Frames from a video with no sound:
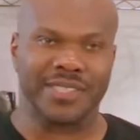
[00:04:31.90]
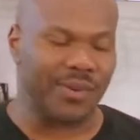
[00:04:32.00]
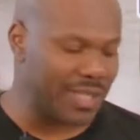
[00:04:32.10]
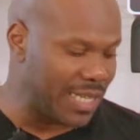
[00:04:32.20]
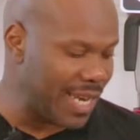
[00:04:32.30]

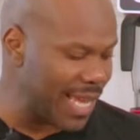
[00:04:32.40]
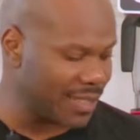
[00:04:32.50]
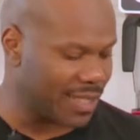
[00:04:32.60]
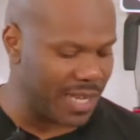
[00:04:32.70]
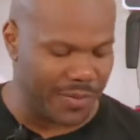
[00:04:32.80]
so the
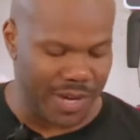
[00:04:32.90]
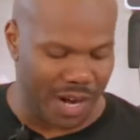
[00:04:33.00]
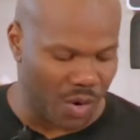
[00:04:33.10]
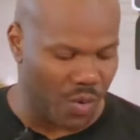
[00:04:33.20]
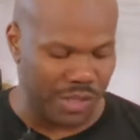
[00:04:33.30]
next thing we
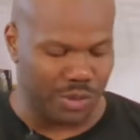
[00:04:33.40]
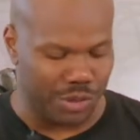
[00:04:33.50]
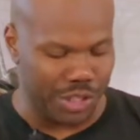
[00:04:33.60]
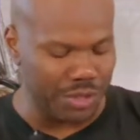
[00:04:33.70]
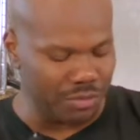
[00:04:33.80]
are going to
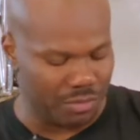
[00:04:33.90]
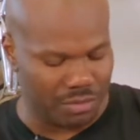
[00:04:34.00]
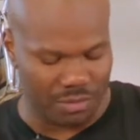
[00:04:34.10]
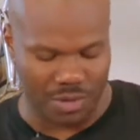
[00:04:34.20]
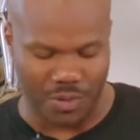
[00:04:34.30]
do,
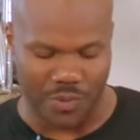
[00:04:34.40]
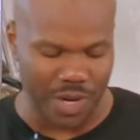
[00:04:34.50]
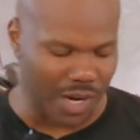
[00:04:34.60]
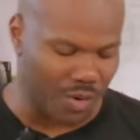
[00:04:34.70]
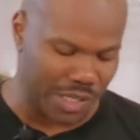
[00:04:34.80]

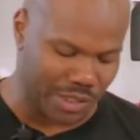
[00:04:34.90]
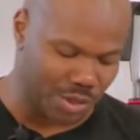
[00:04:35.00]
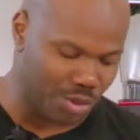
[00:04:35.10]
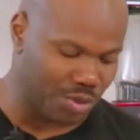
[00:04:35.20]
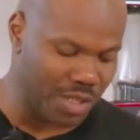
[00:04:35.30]
we are going
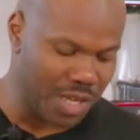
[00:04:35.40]
to